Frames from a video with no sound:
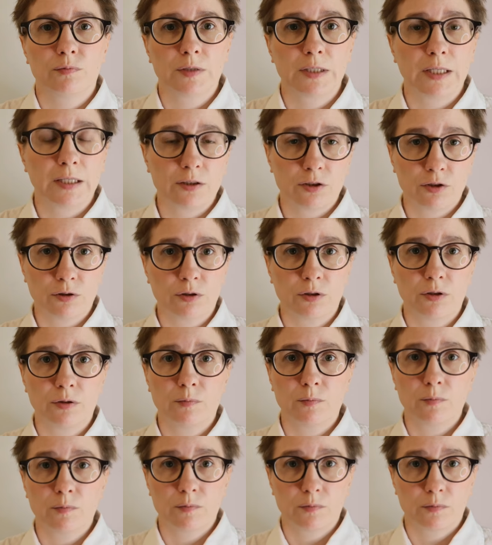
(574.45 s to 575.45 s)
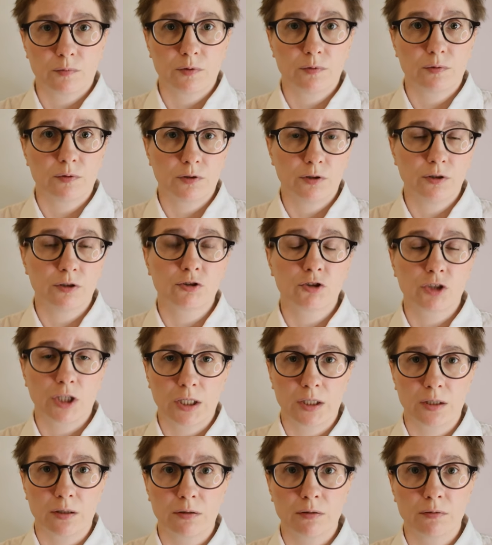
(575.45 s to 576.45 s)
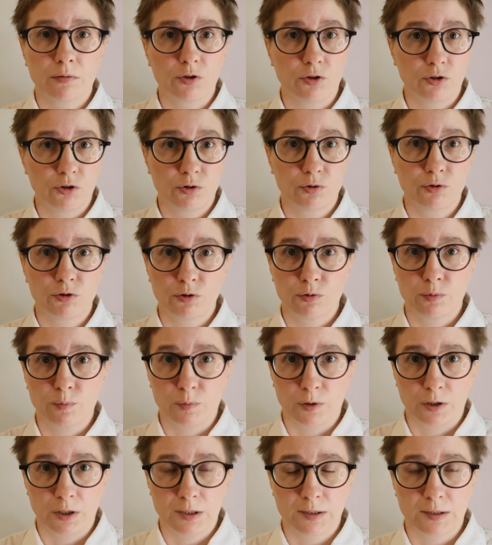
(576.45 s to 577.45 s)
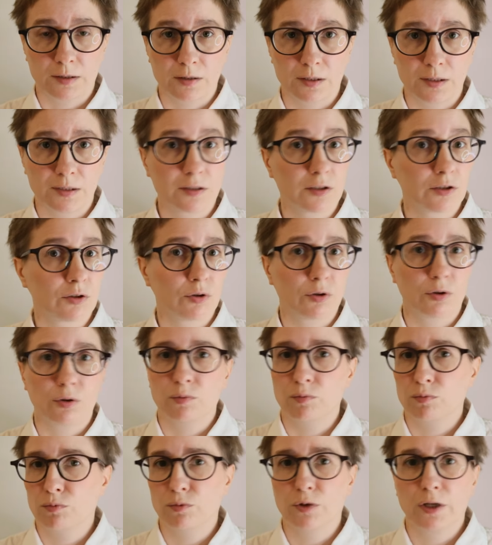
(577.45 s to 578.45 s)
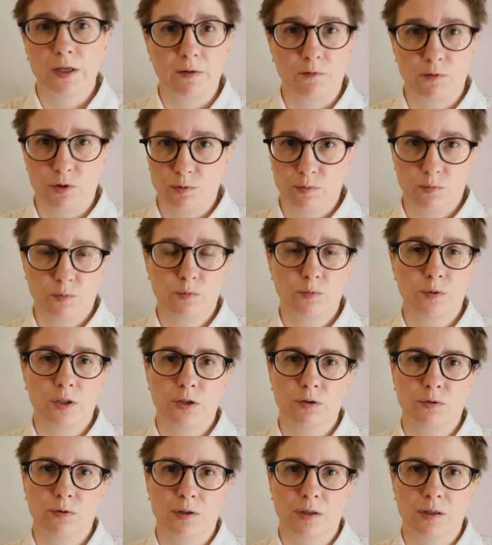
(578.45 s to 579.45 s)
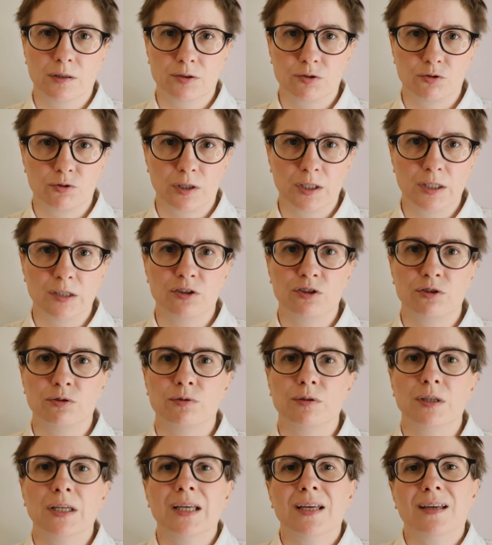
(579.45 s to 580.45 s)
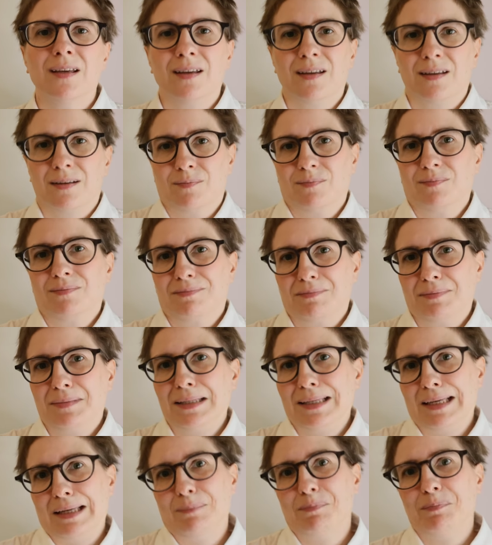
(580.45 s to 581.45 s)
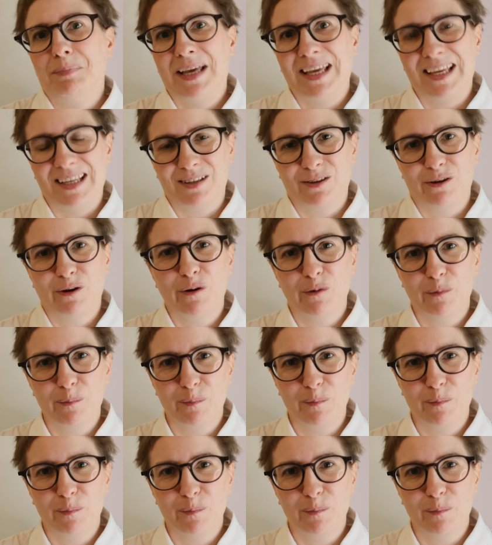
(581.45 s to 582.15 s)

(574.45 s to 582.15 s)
get your channel on YouTube monetized or whatever, where you are trying to get paid